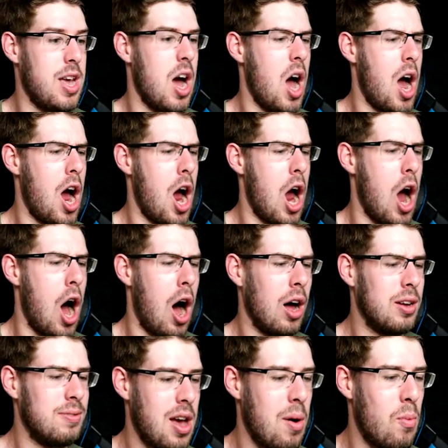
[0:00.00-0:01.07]
yeah.
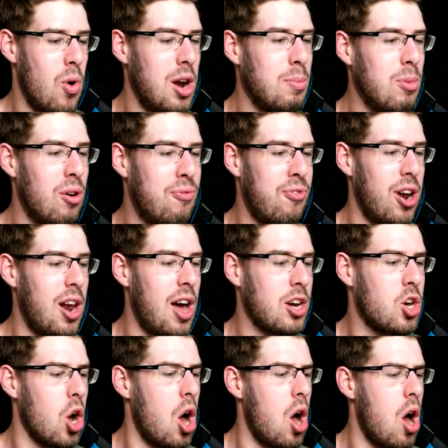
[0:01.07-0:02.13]
And uh, one more for
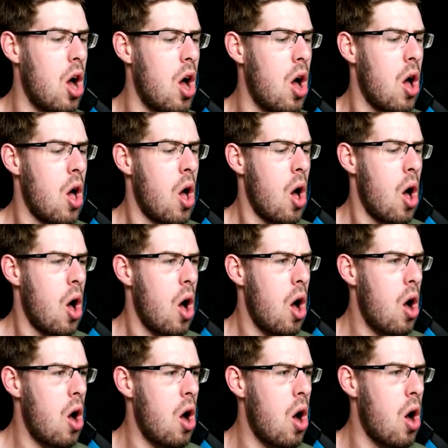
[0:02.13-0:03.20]
luck. Oh,
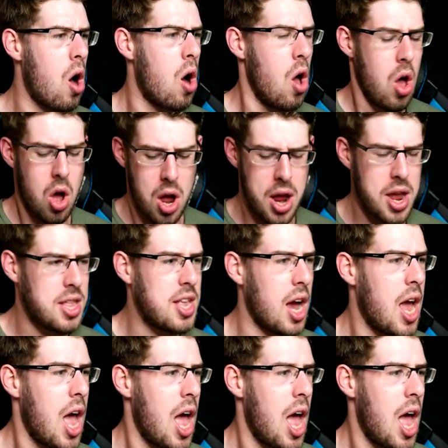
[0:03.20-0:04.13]
oh, he,